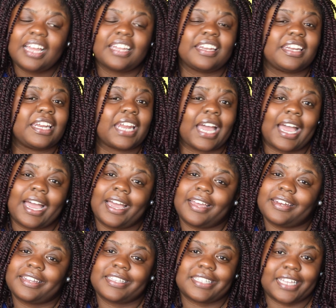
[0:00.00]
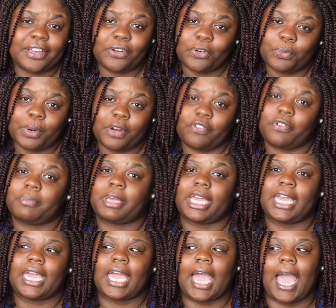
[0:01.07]
nah, this ain't gonna work for
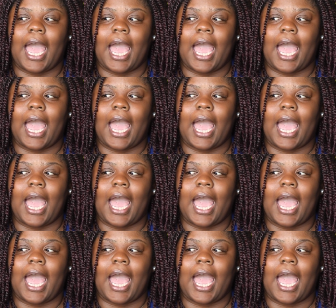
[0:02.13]
me.